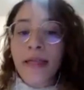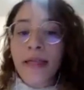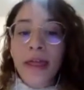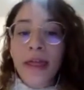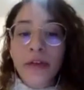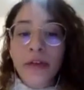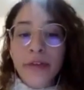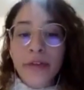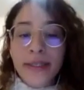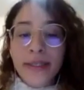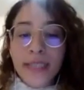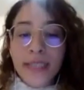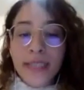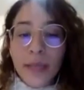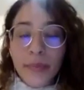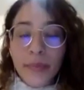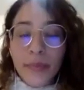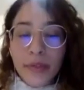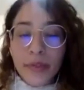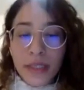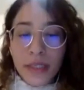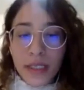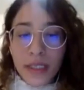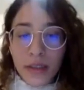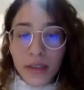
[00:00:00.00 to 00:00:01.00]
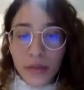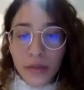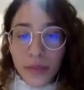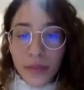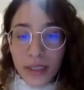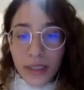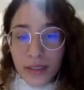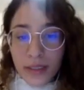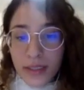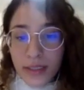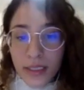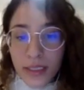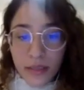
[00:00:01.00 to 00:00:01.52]
For example, here we
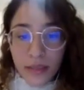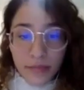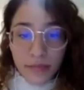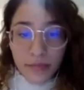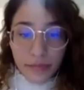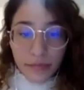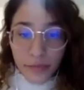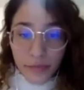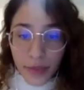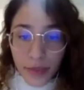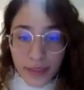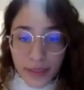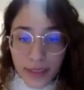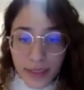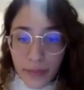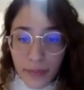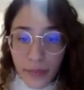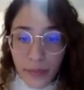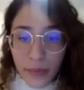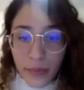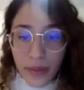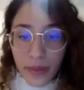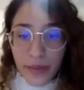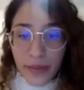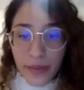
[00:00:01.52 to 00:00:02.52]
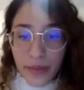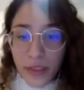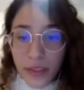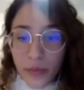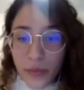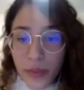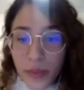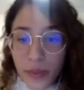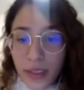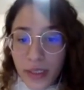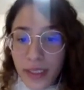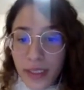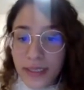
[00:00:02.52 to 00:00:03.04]
can see, for example, in this
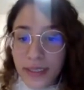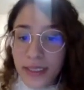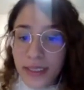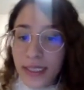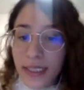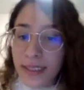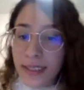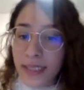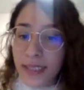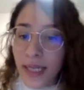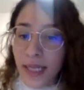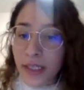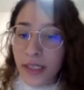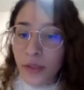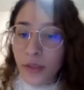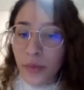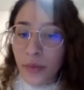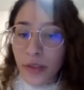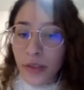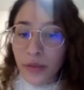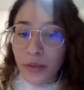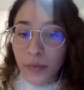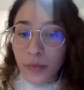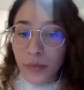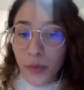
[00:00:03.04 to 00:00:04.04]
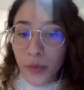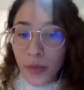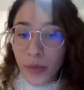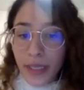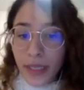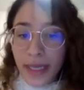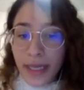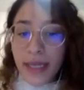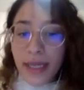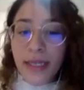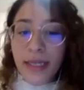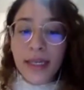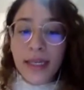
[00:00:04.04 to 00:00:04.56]
word, it's an Italian word,
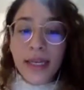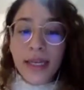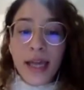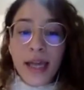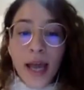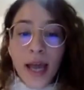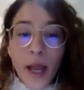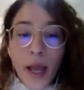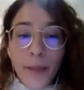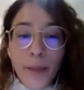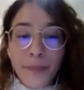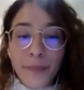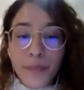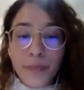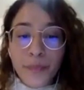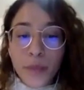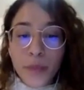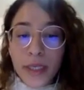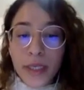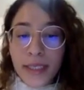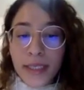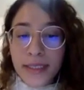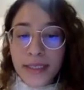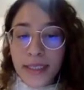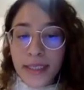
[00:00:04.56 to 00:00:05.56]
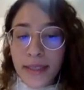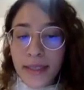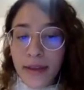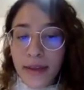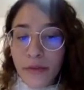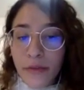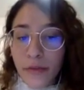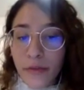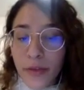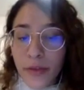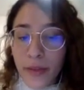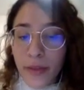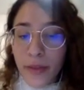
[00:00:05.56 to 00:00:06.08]
purle. We can see
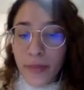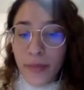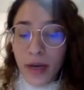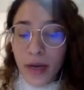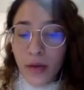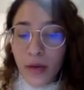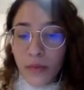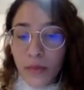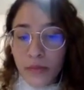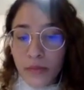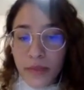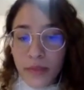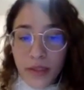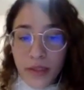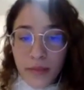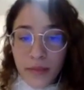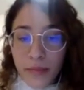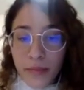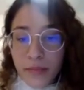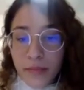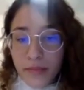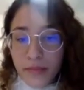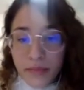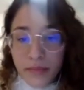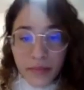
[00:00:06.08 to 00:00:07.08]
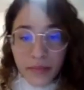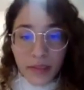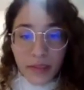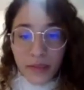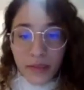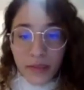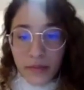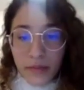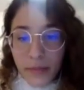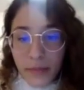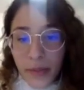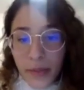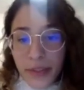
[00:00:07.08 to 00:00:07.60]
that for the bout,
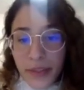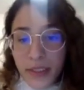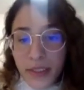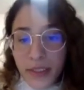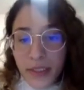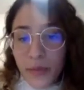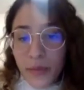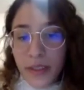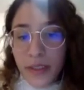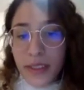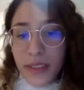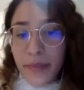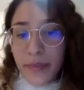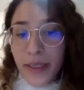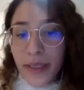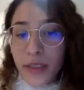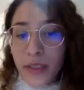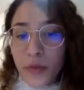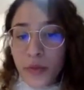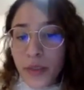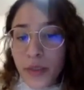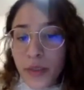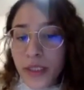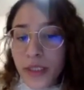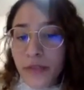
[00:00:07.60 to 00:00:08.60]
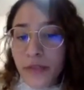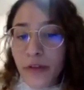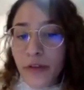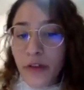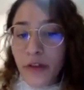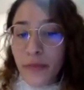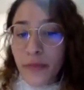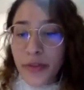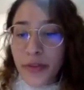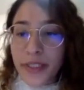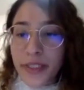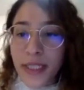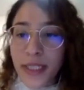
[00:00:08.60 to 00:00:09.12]
the person would spend
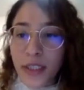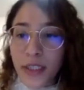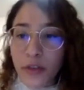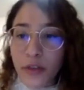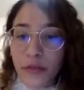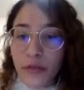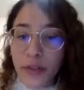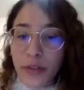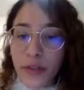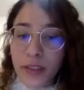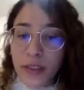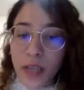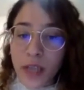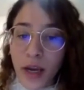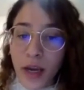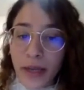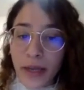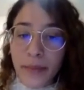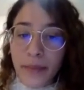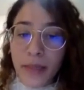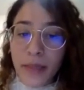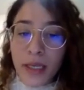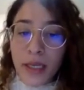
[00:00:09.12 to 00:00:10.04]
25% of the time